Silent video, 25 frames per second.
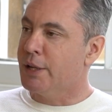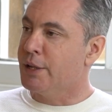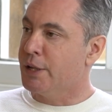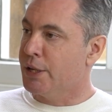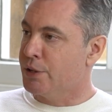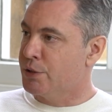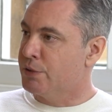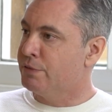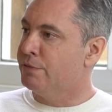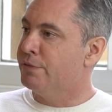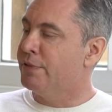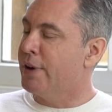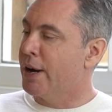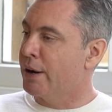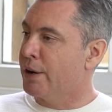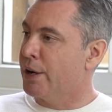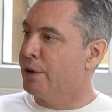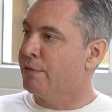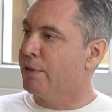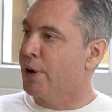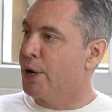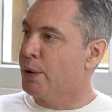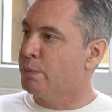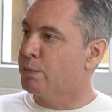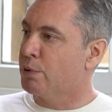it's very,
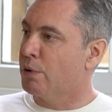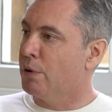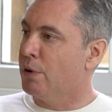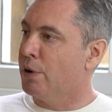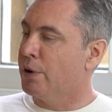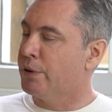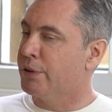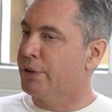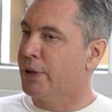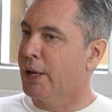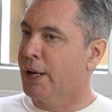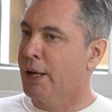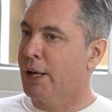very broad.